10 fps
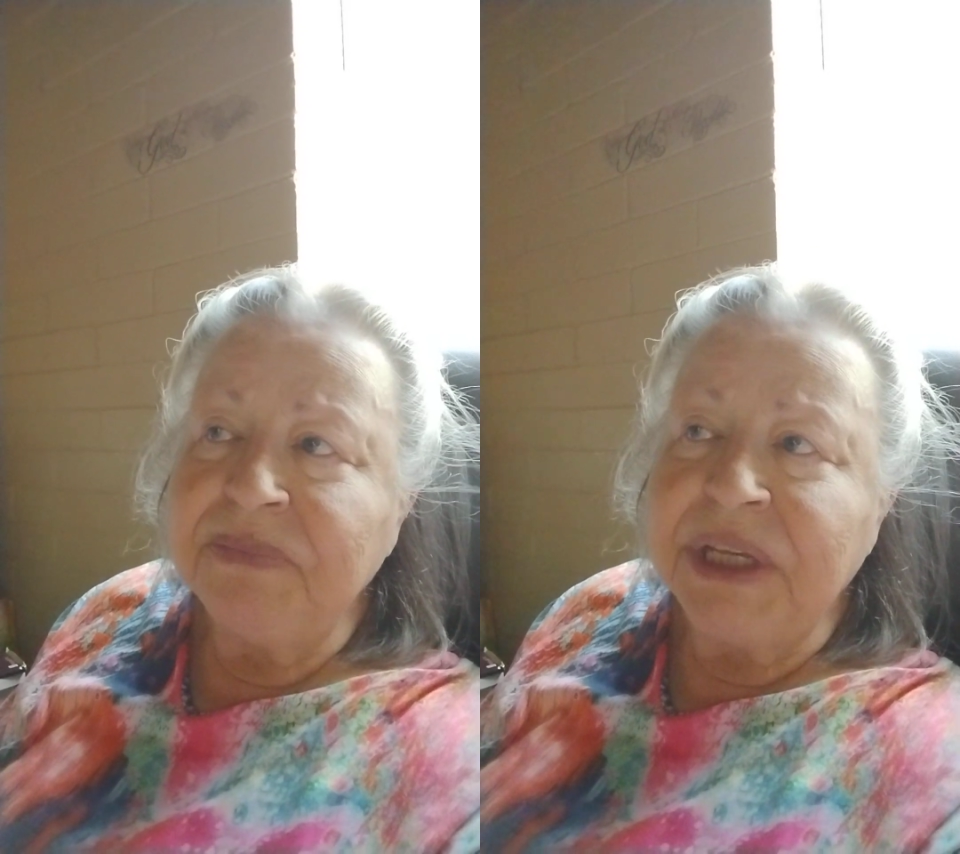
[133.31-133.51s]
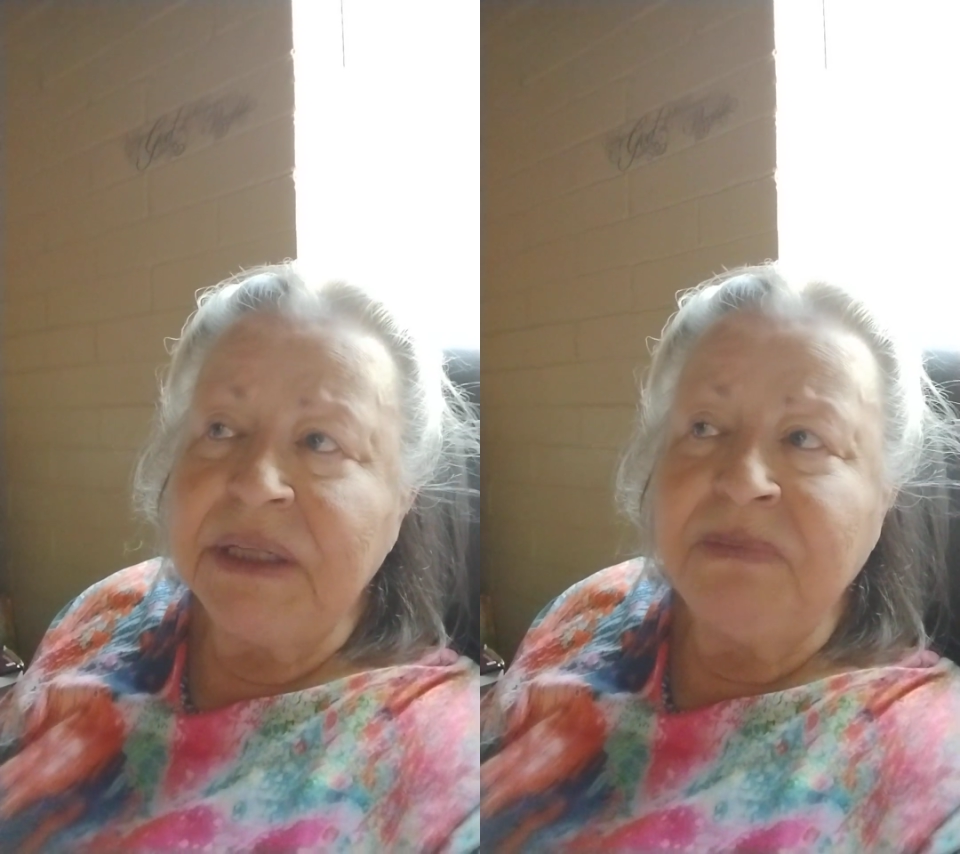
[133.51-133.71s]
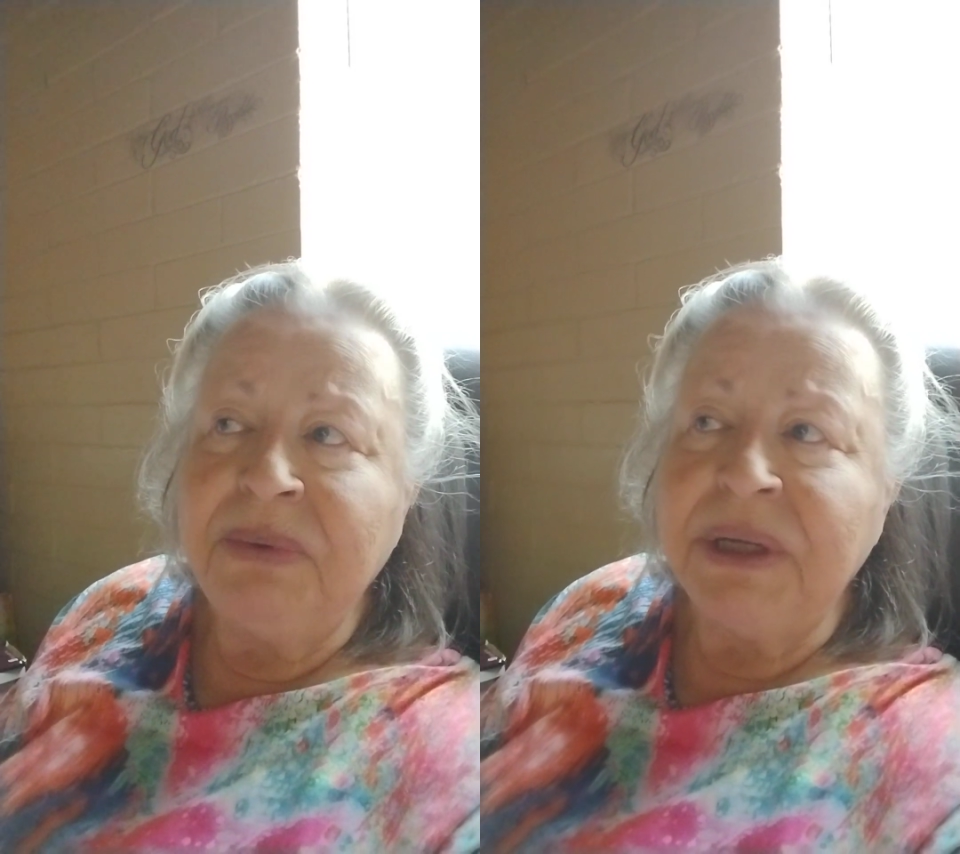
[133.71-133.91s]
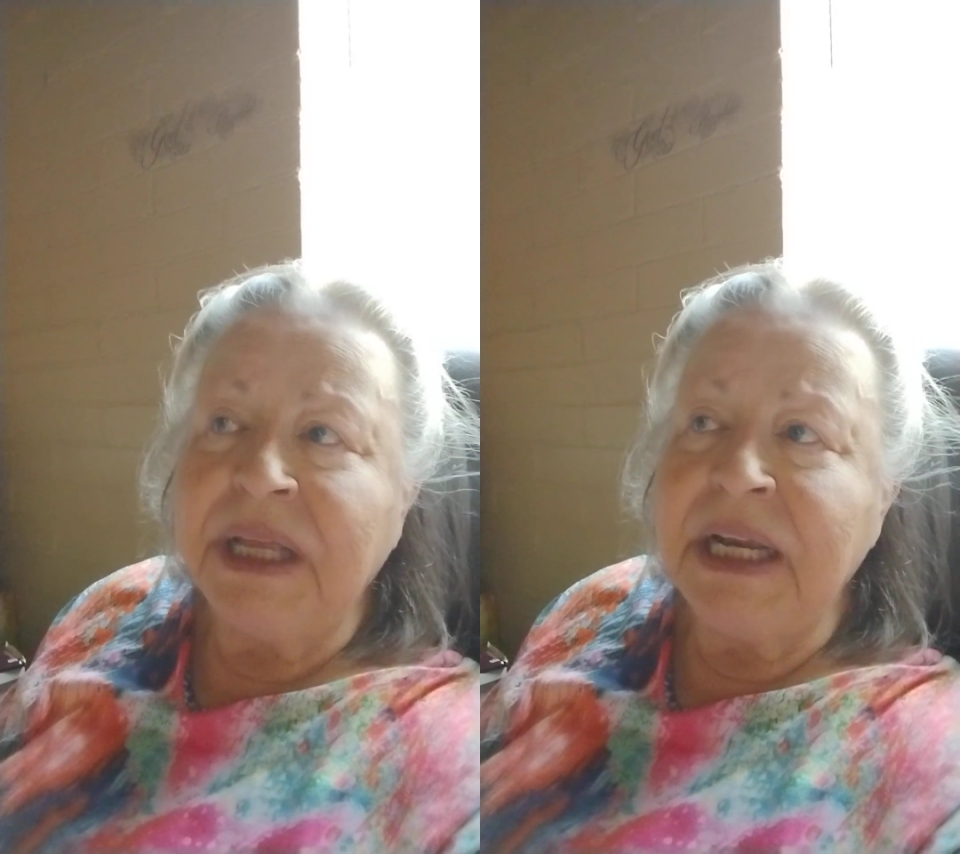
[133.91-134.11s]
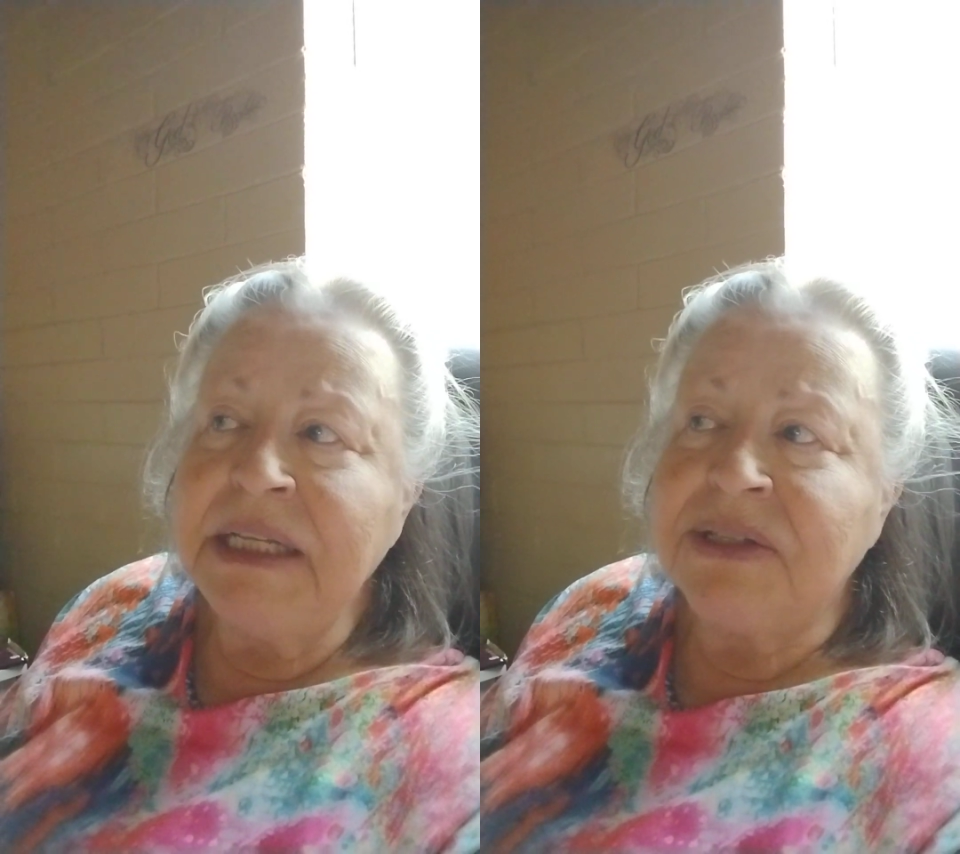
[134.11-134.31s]
Didn't put
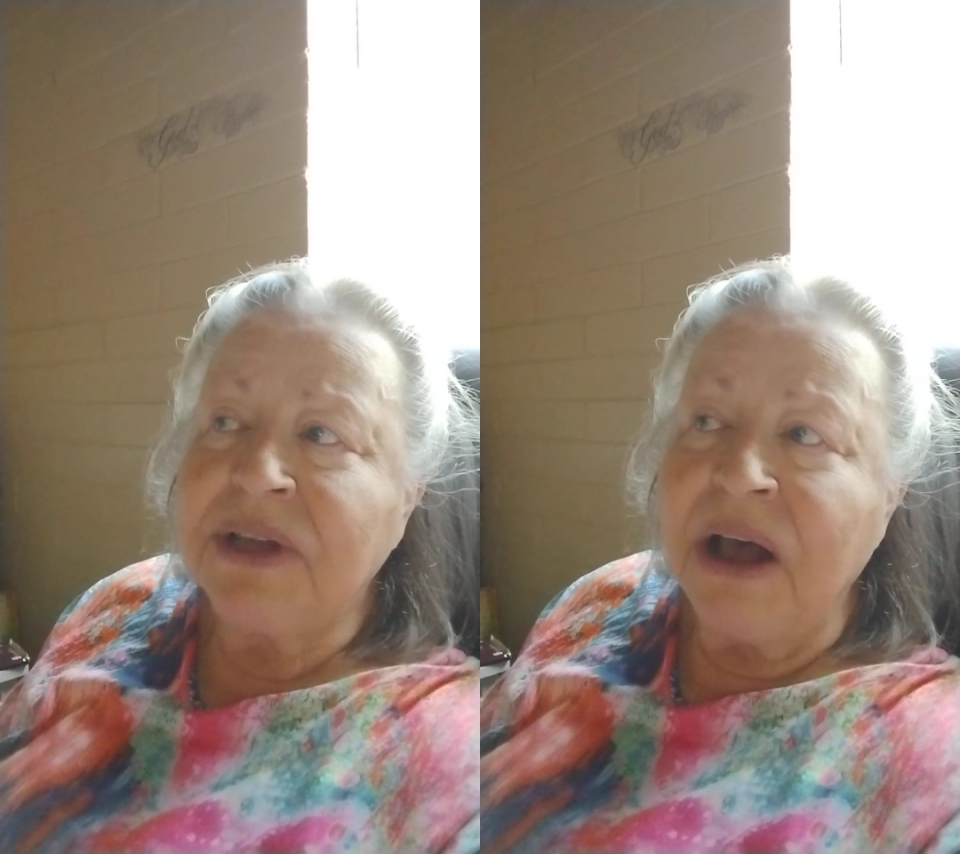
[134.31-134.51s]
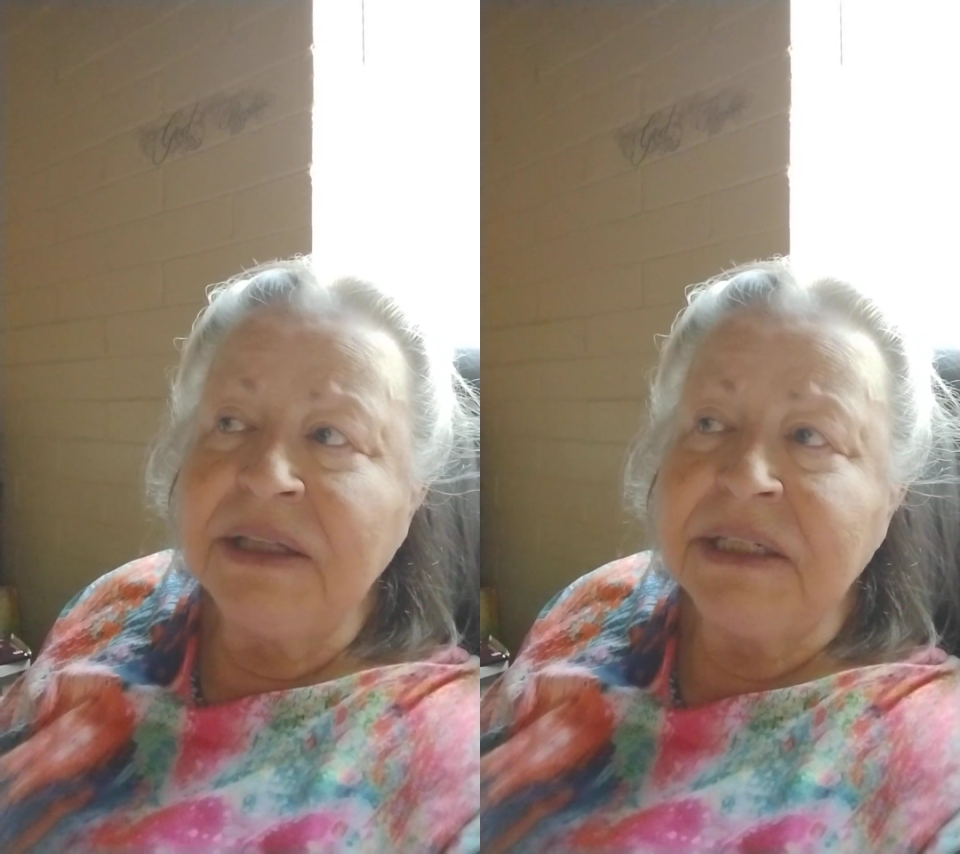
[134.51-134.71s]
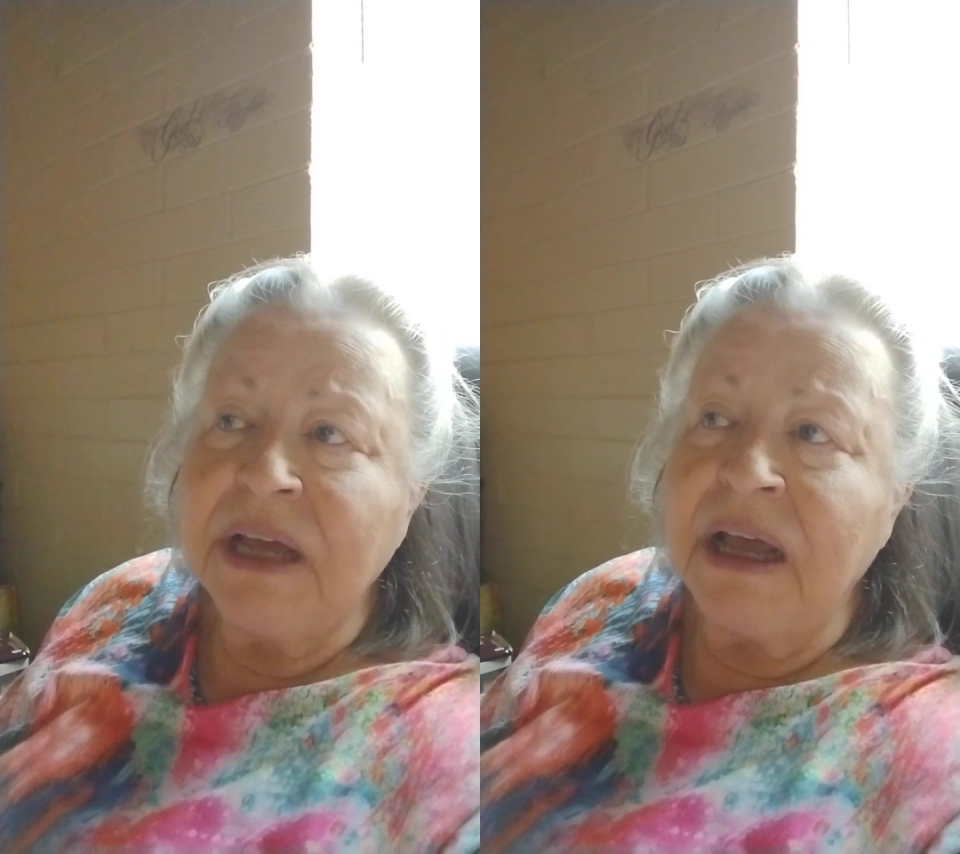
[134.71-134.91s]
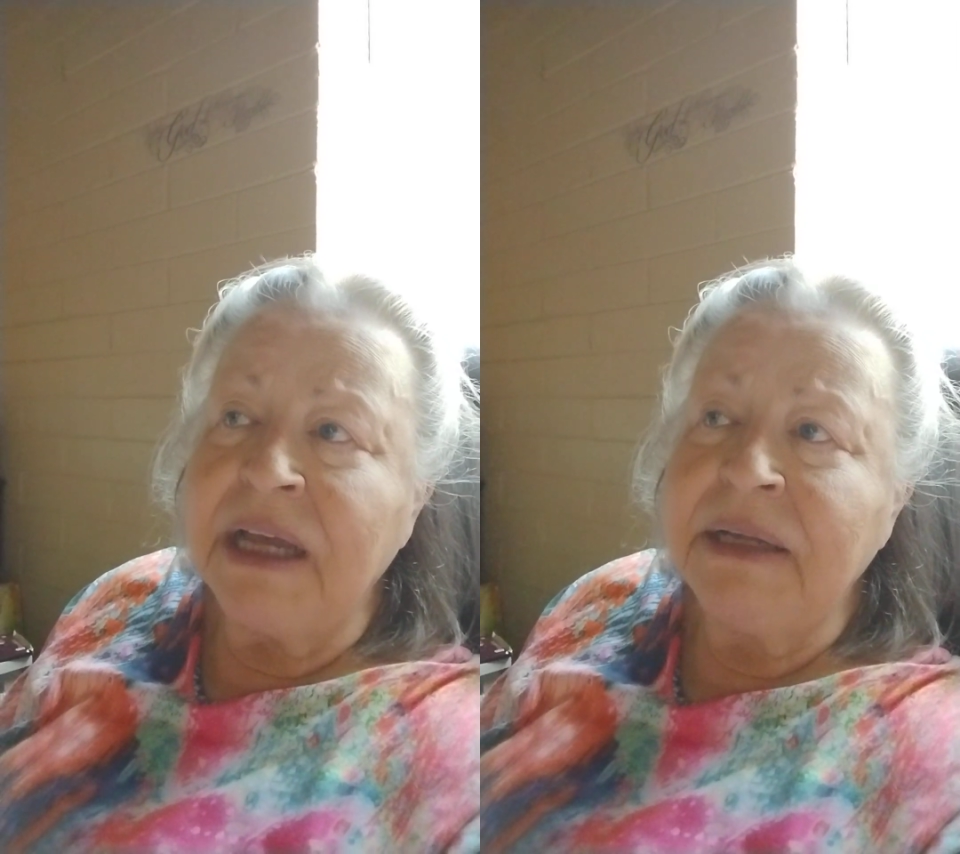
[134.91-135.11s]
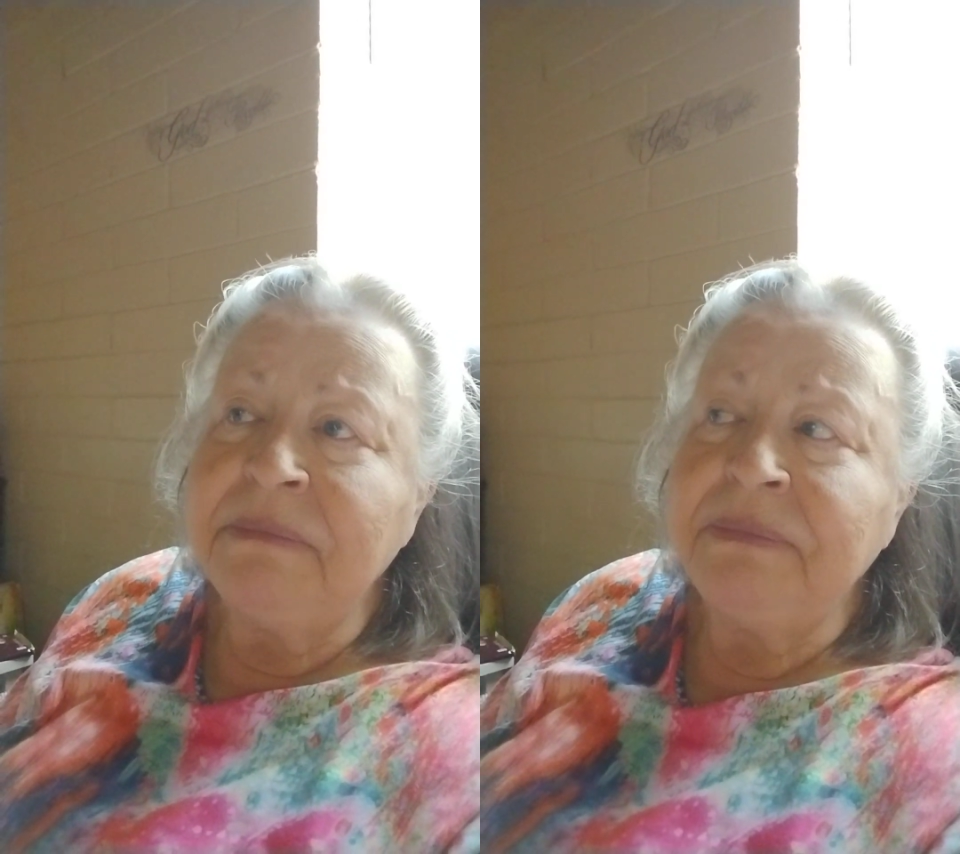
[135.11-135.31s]
any salt
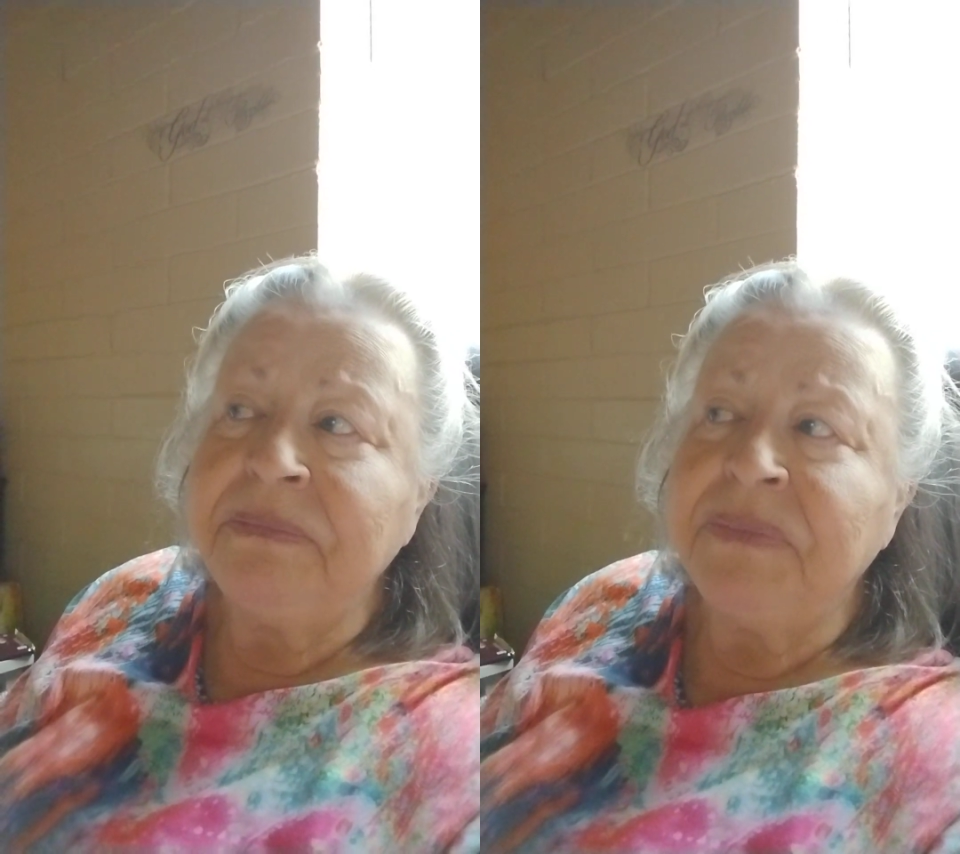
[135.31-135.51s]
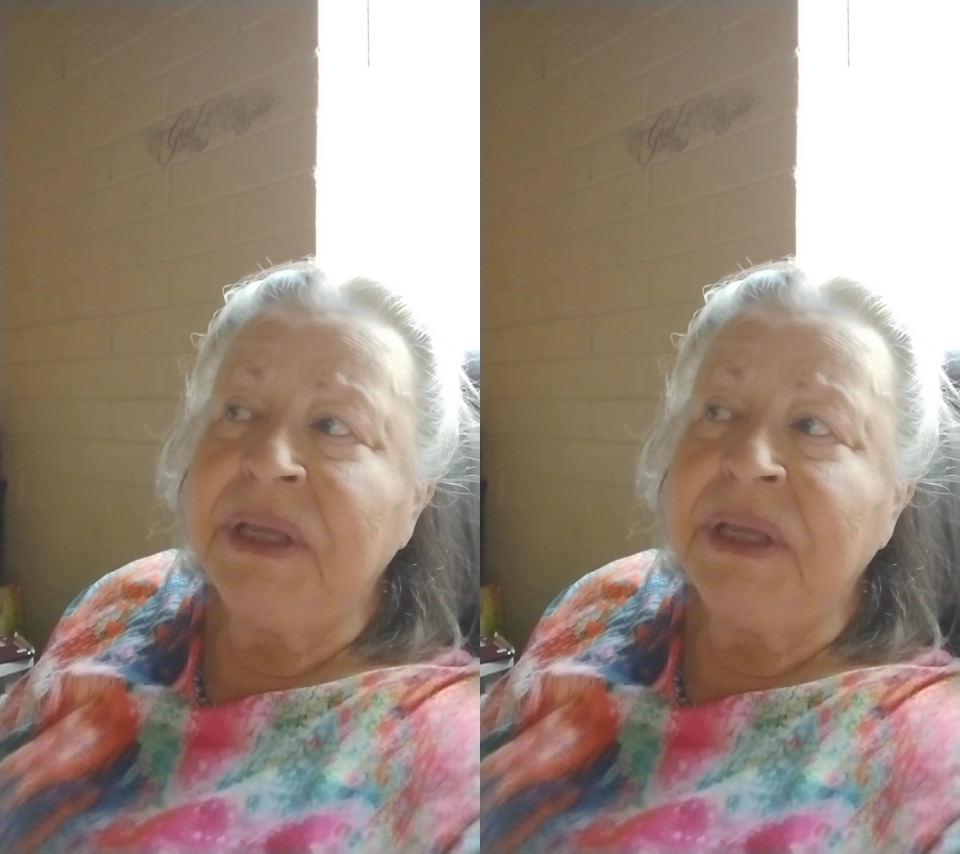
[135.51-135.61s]
on them